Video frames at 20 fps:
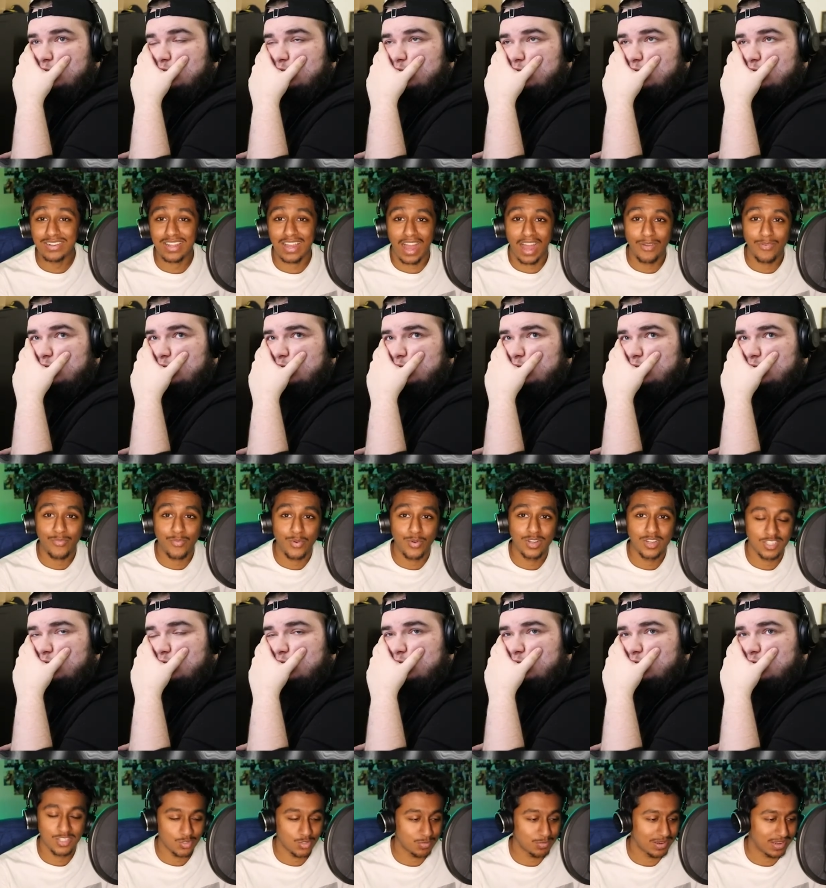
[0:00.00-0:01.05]
Speaker 1: I thought
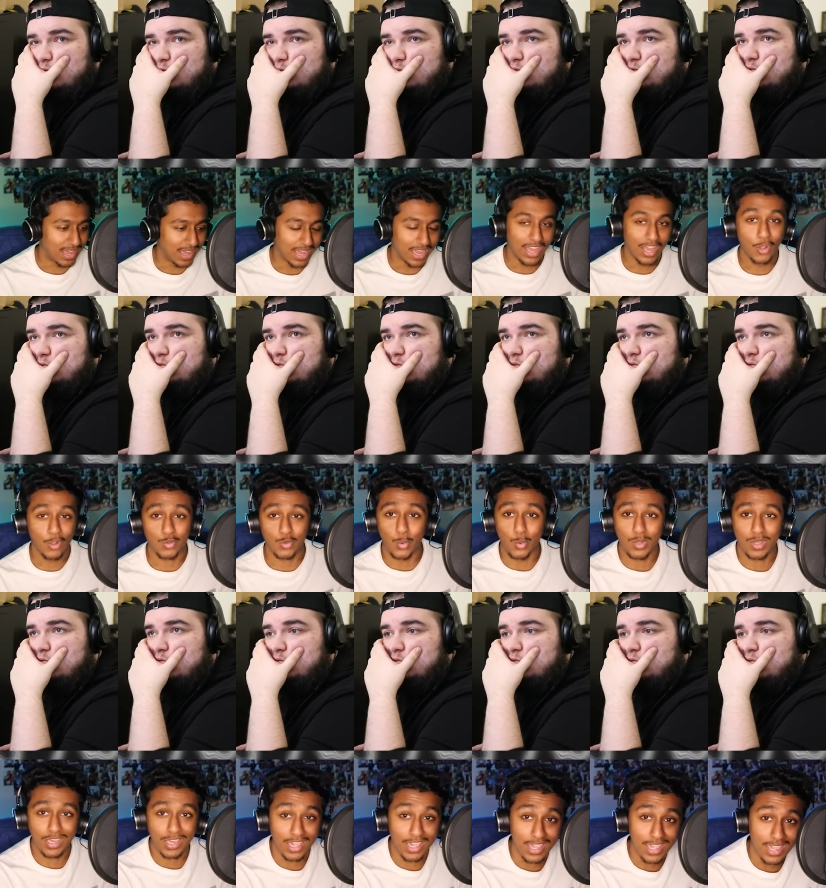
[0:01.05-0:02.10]
this would be like
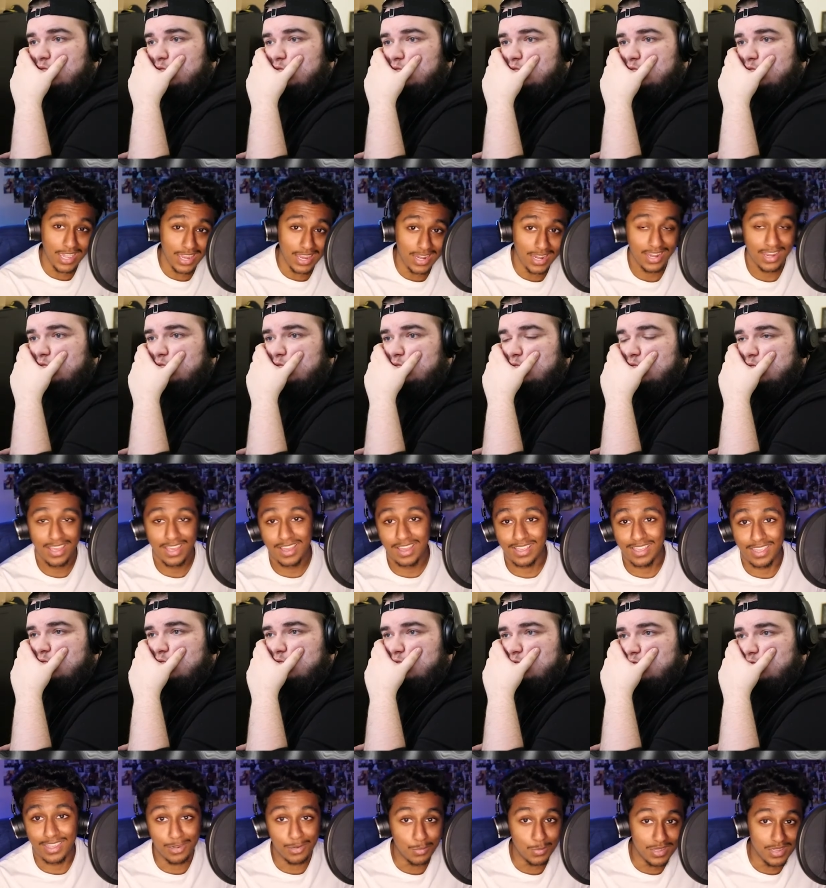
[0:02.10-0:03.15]
cocaine,
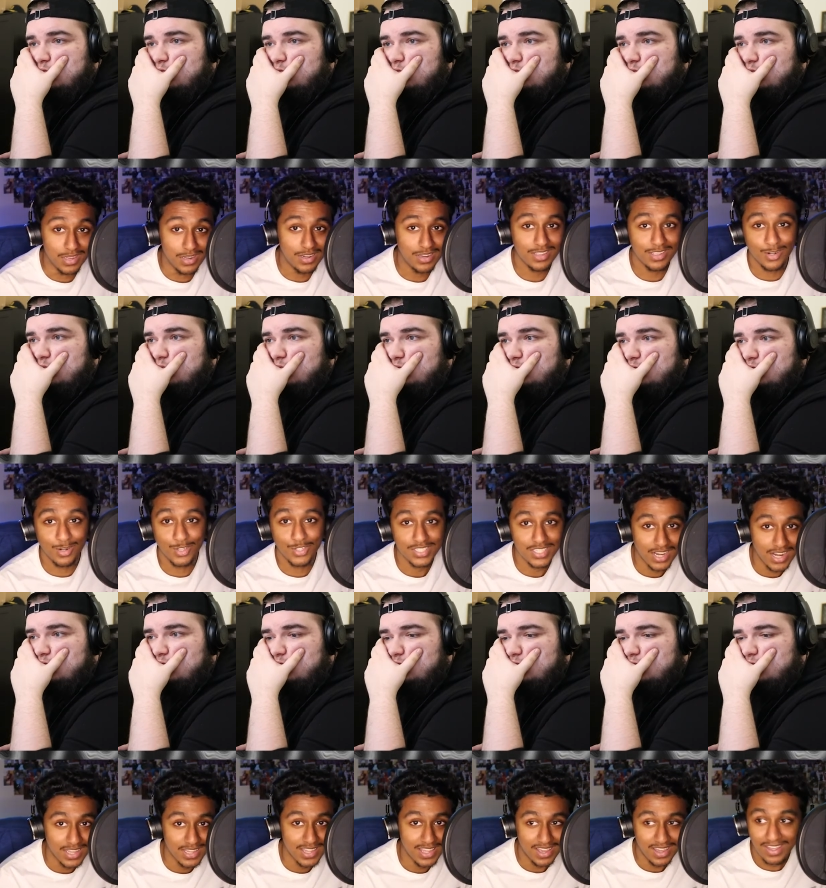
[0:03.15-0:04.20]
heroin, you know, shit
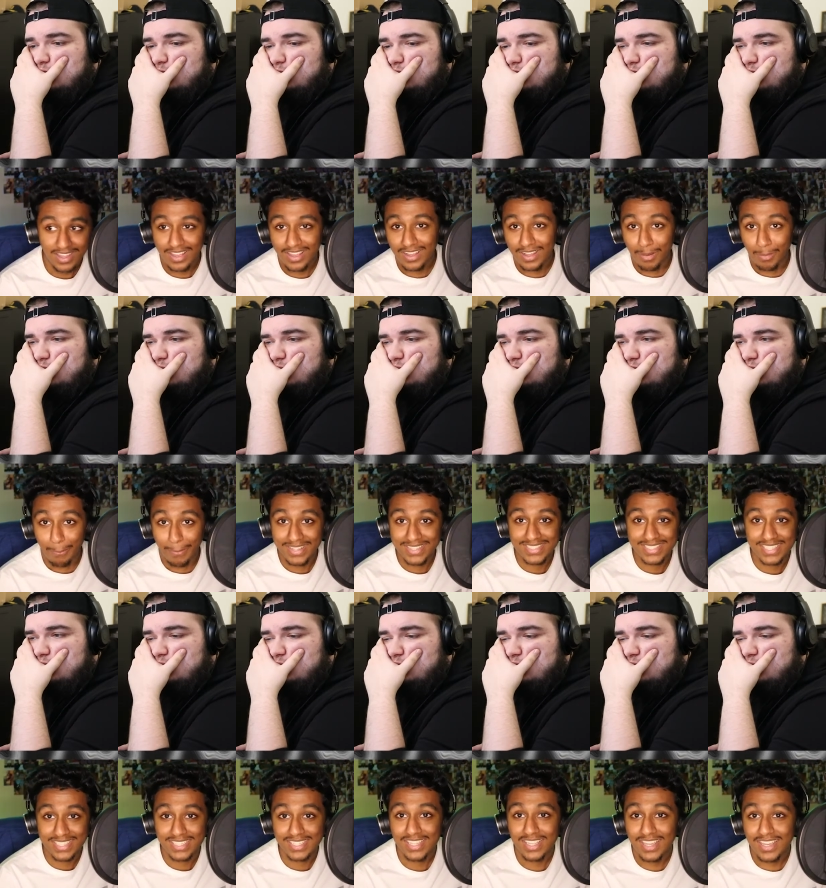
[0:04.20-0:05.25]
like that. Man
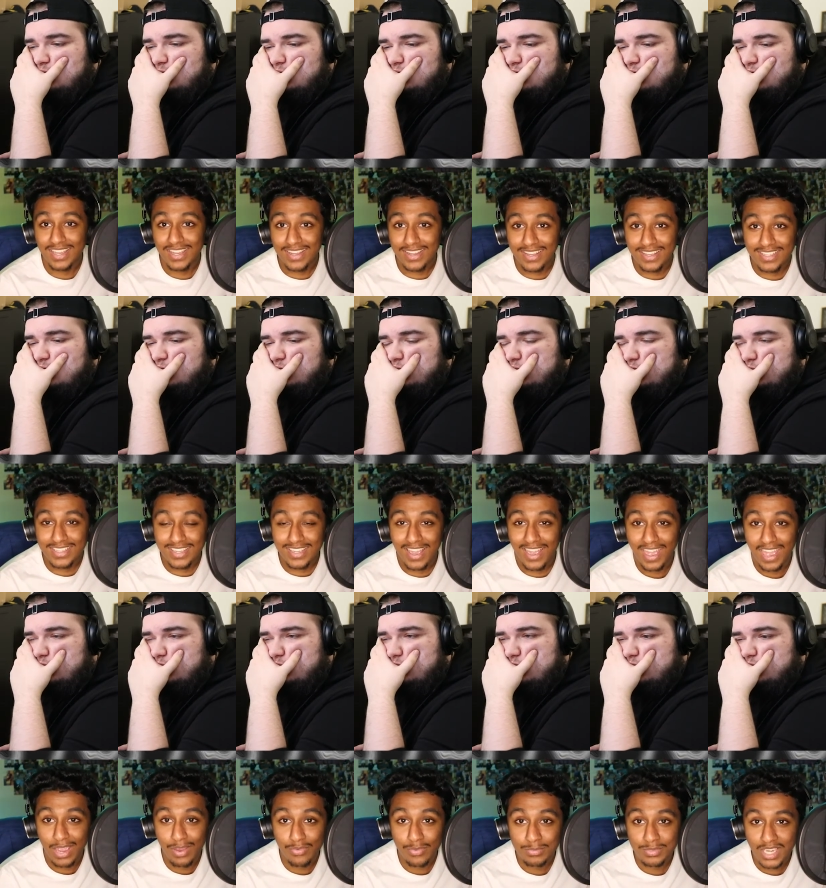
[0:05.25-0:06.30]
said
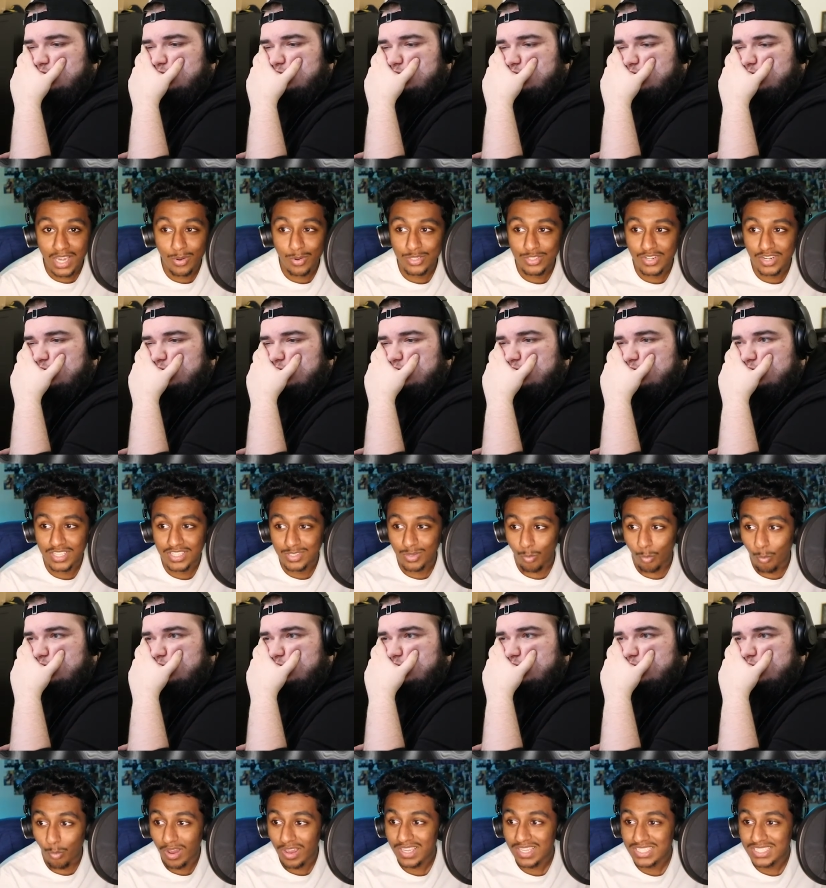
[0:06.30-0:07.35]
hair from shower drains.
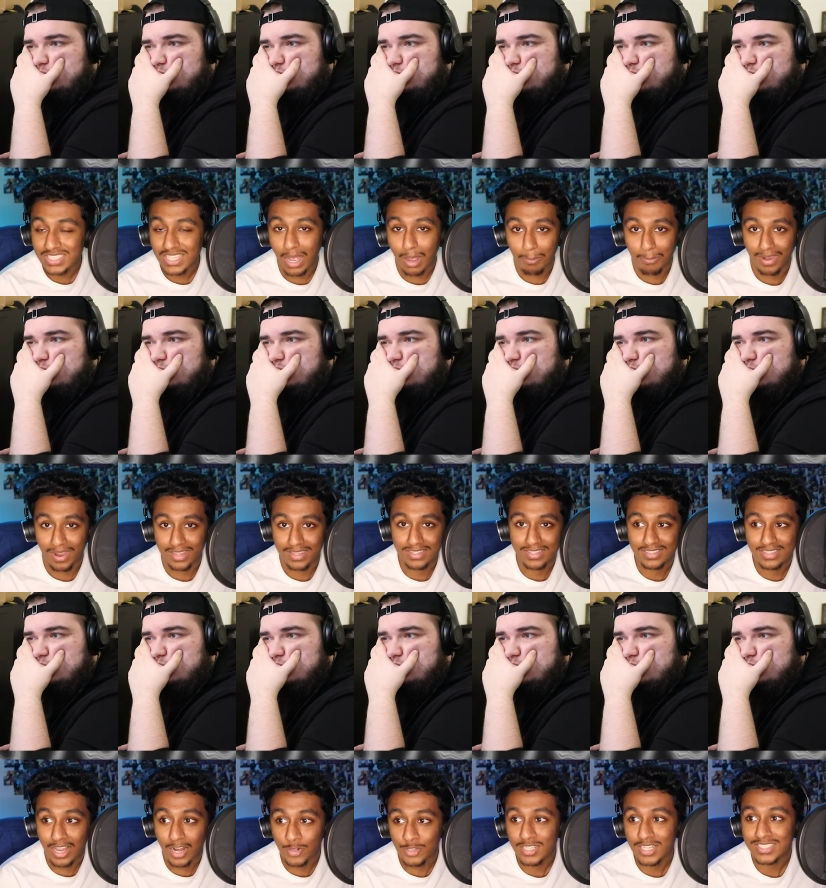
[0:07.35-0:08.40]
What is that blood?
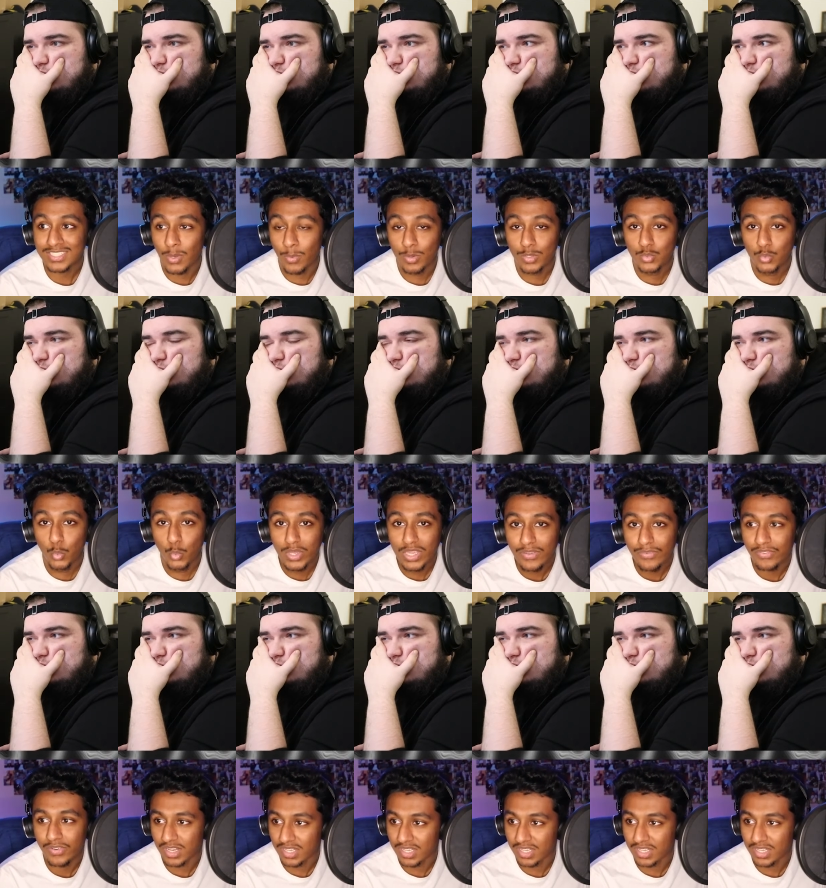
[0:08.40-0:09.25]
That looks like someone's weave,